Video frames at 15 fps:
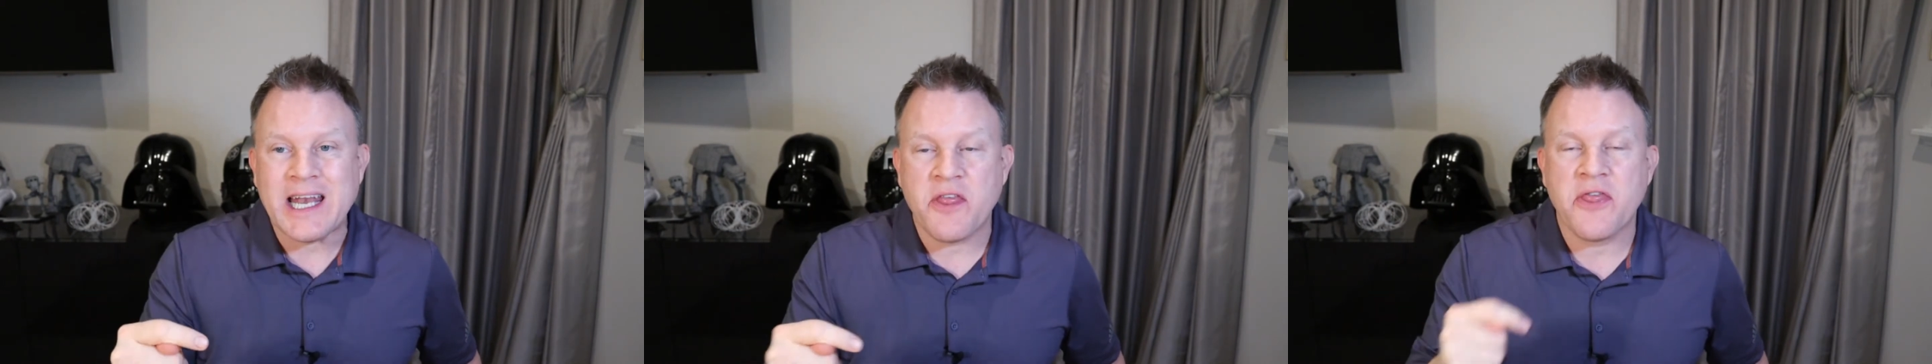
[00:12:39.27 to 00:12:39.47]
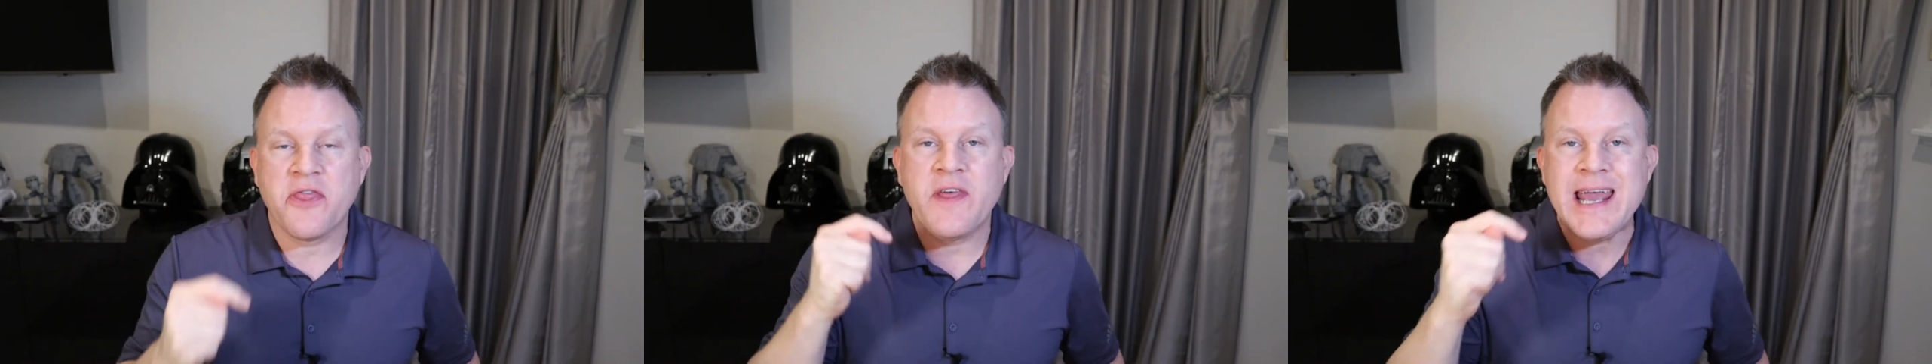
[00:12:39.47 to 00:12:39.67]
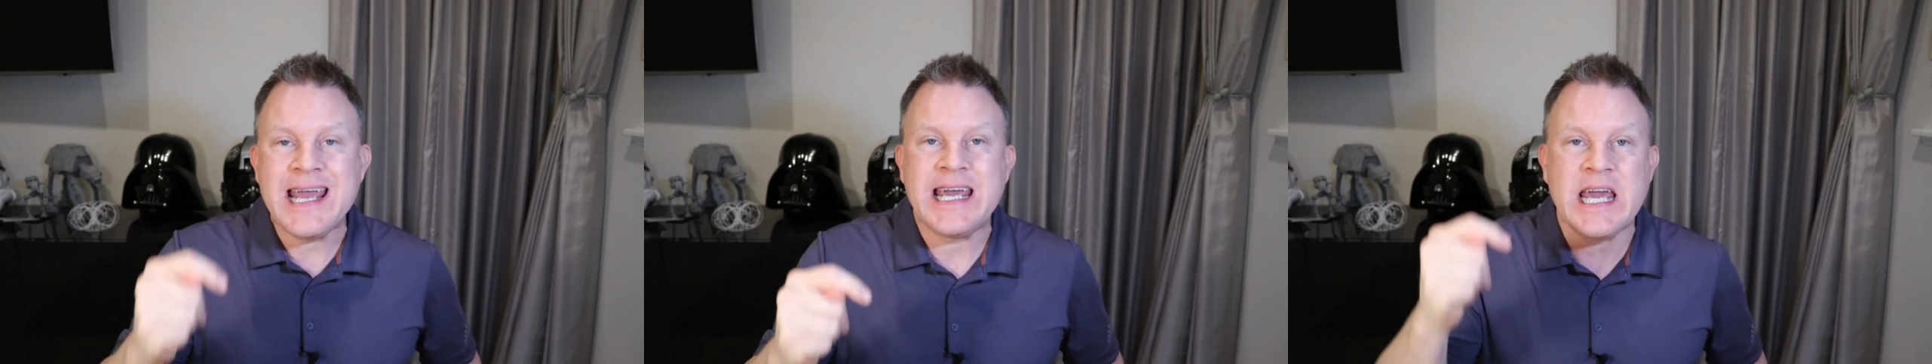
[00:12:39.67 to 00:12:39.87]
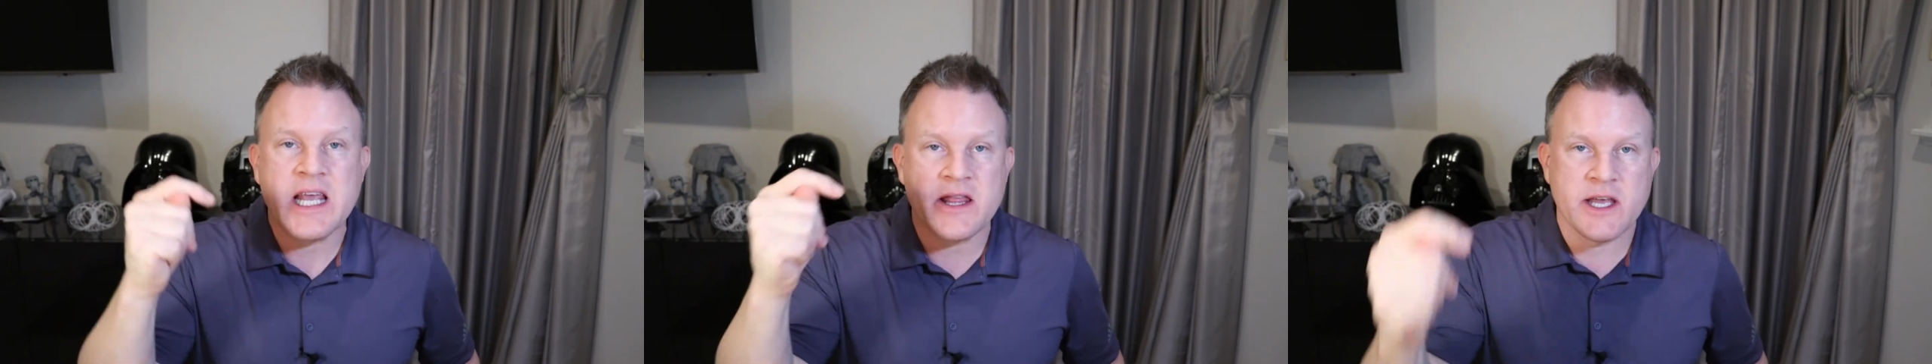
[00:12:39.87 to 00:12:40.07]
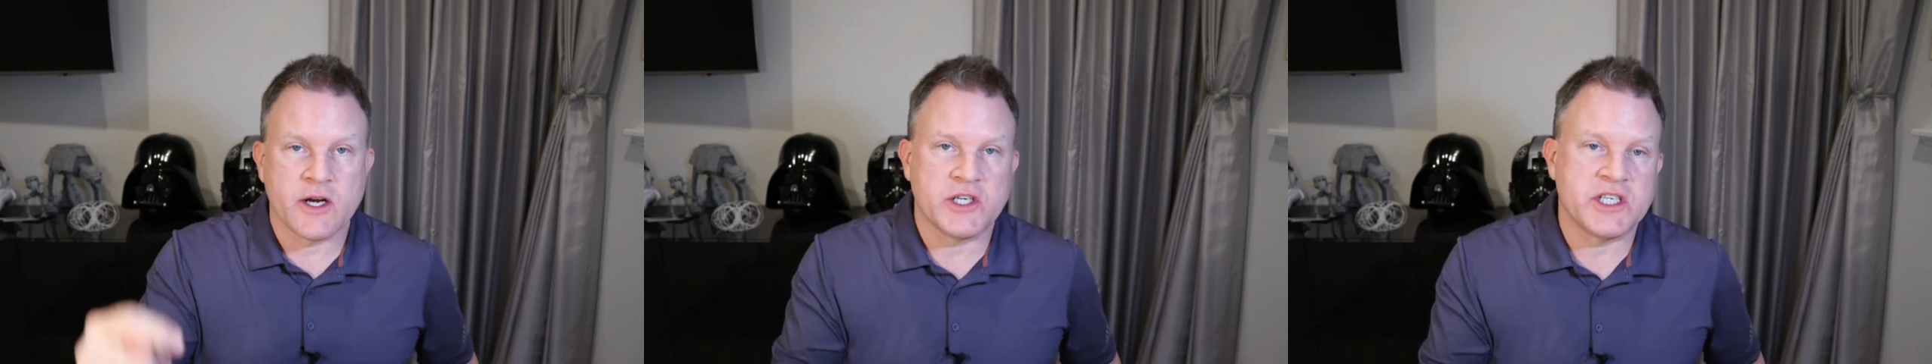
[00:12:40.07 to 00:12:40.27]
thinking
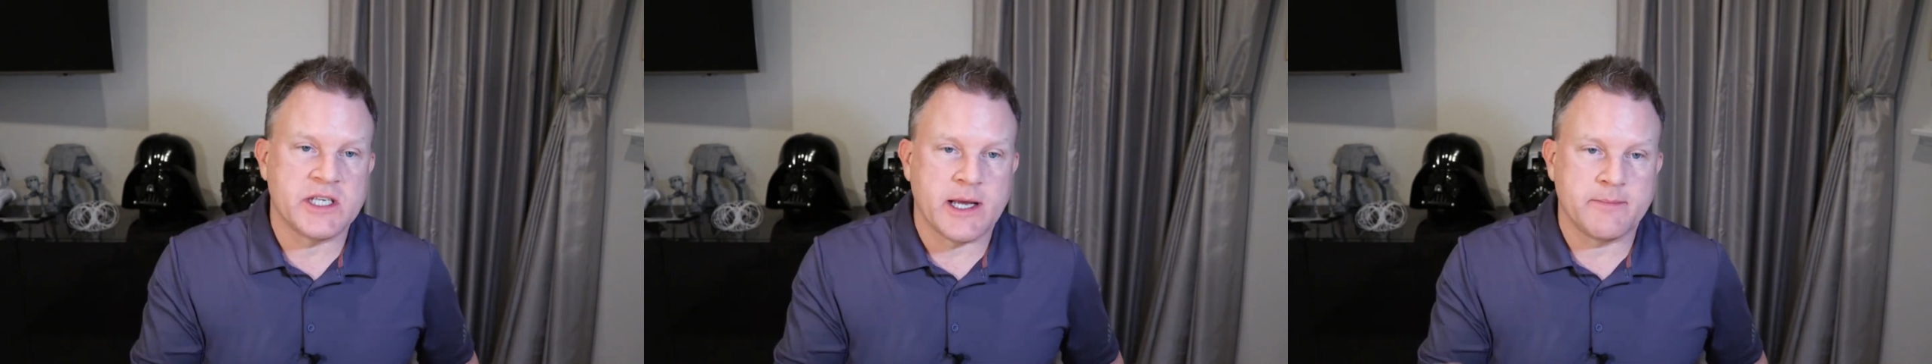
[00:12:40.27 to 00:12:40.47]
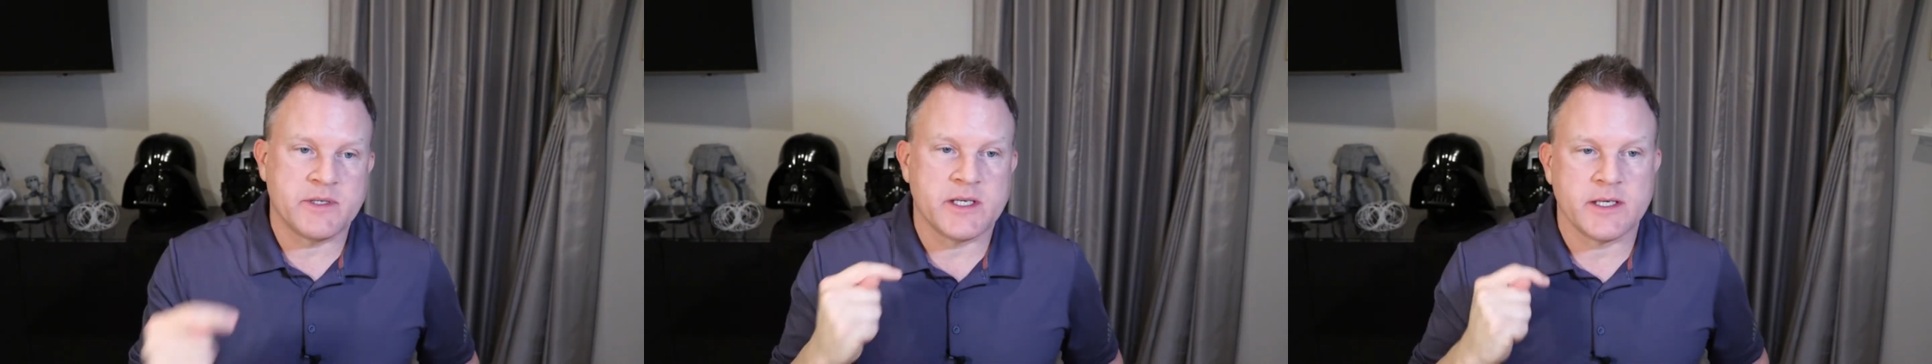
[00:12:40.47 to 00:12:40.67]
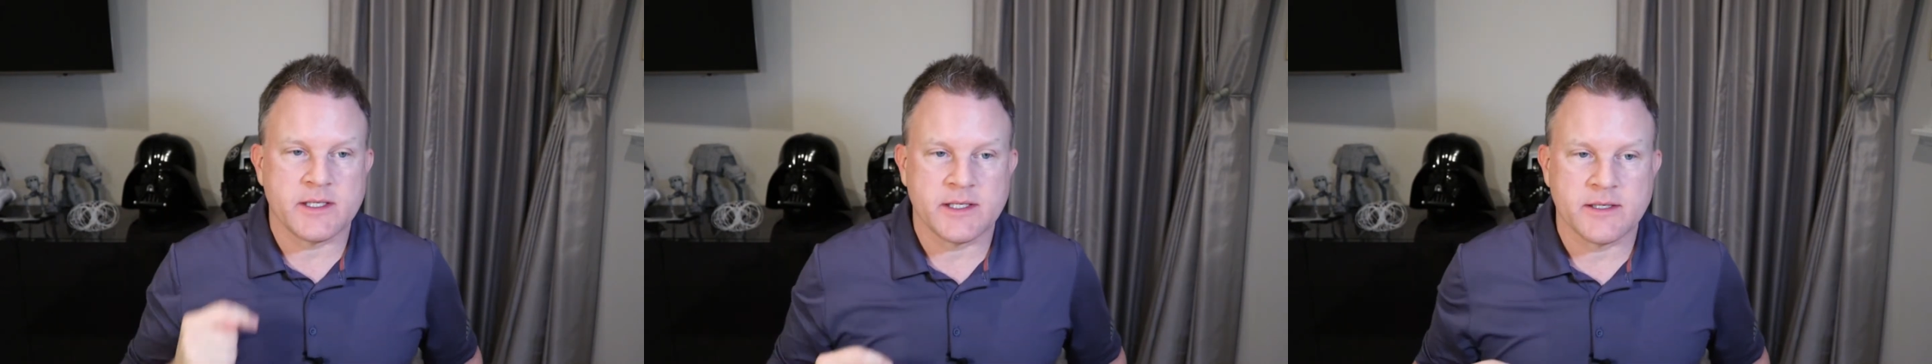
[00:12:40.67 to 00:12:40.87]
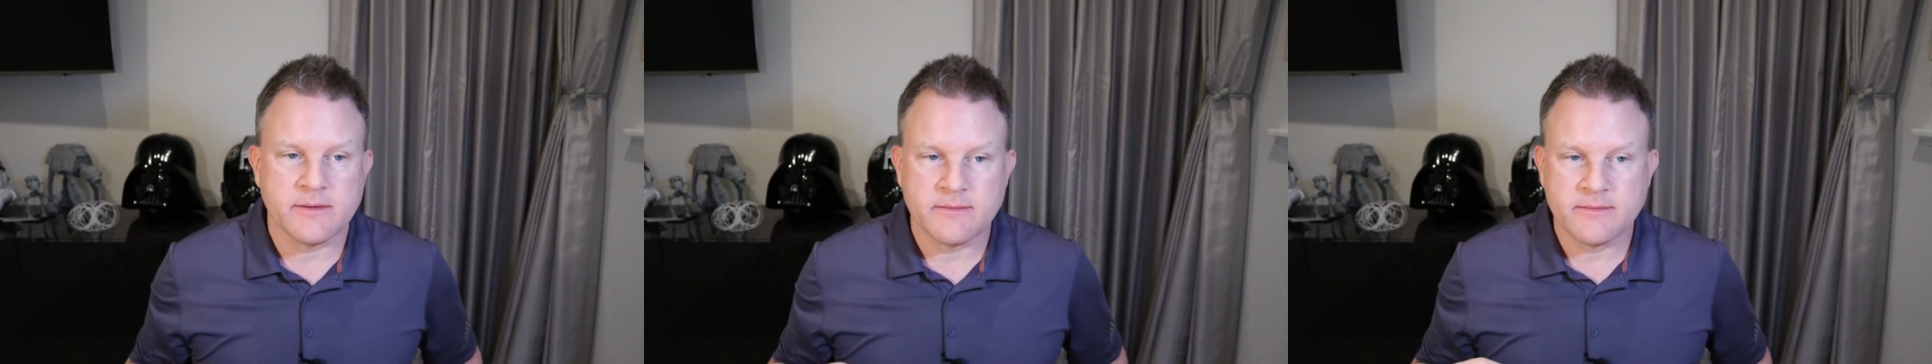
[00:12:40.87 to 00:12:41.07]
there's sepsis,